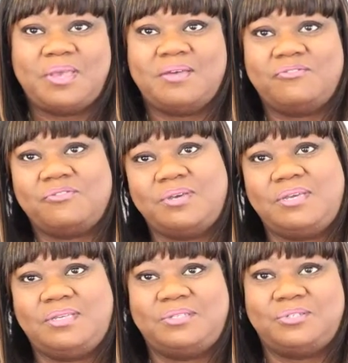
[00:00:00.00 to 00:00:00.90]

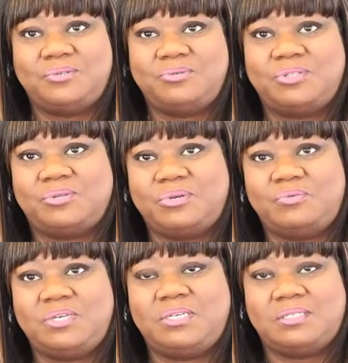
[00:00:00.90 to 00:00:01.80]
every 2 to 3
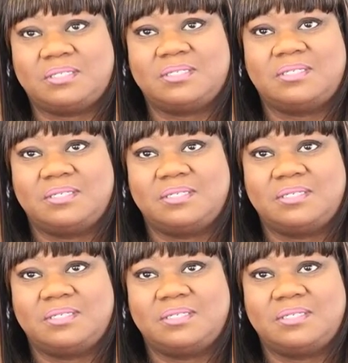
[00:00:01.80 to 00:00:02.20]
weeks.